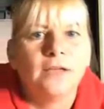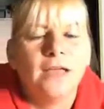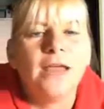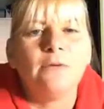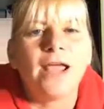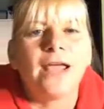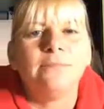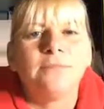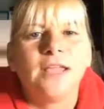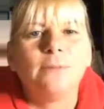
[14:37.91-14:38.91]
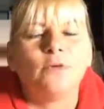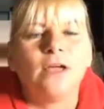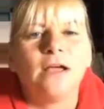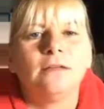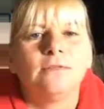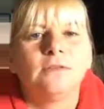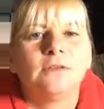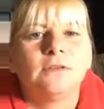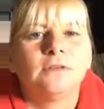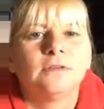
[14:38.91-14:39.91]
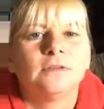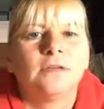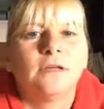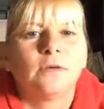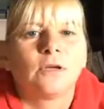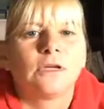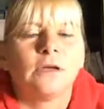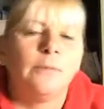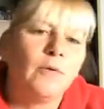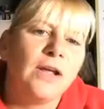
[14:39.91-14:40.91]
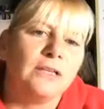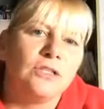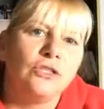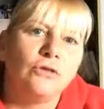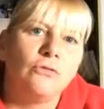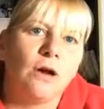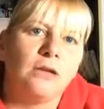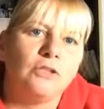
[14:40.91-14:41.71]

Hey Renee. Hey Maria. Maria, did you uh,